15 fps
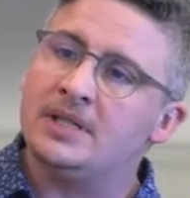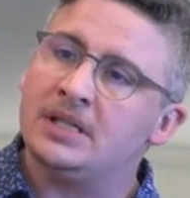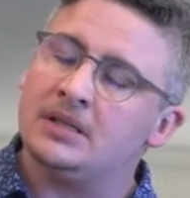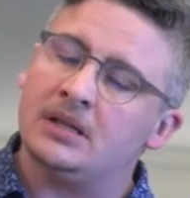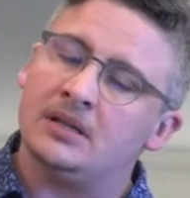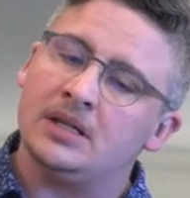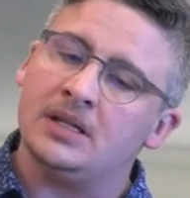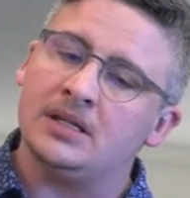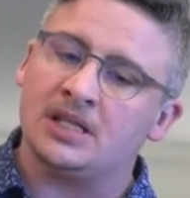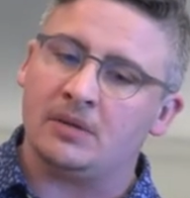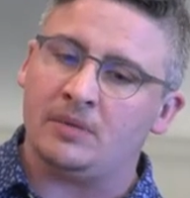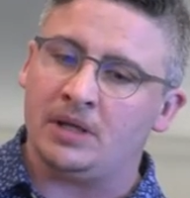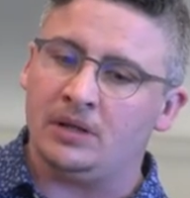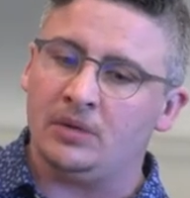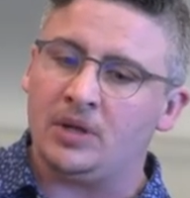and the things that
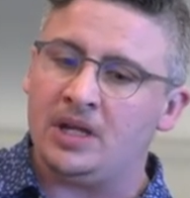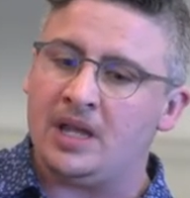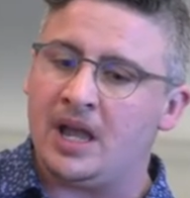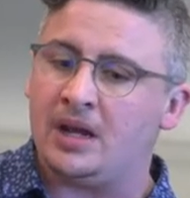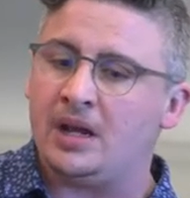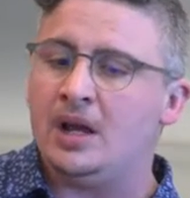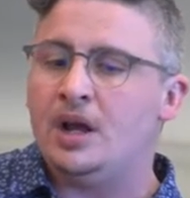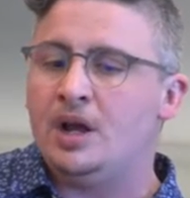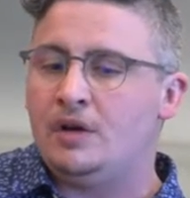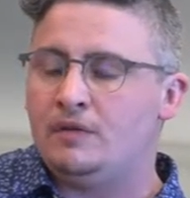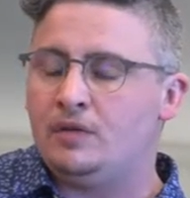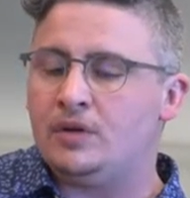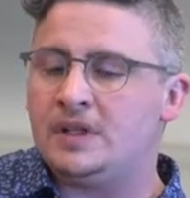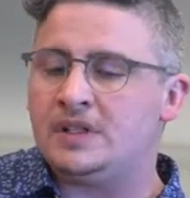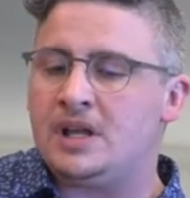we're looking at,
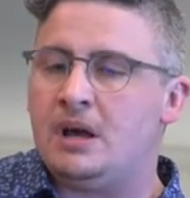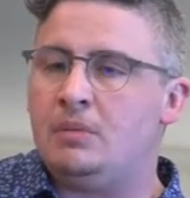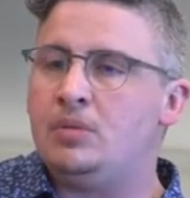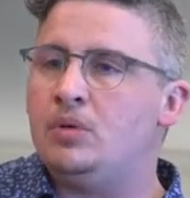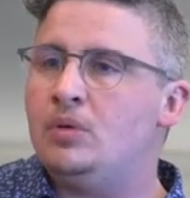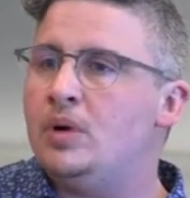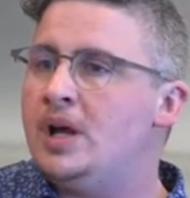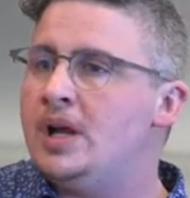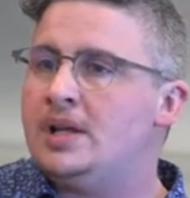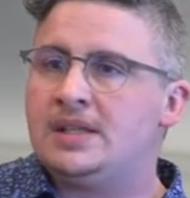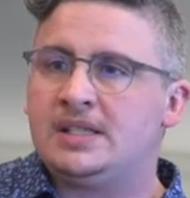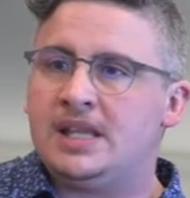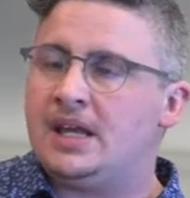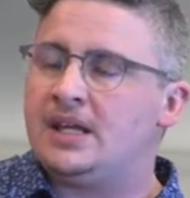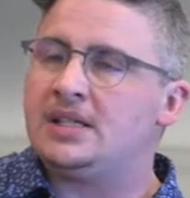for example,
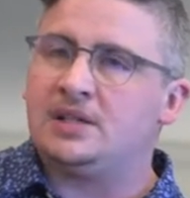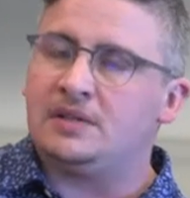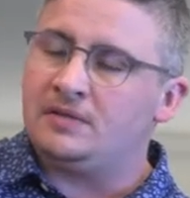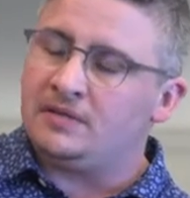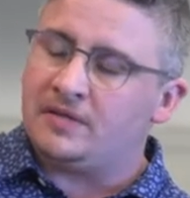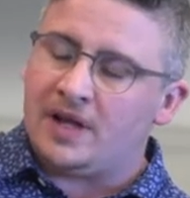sex of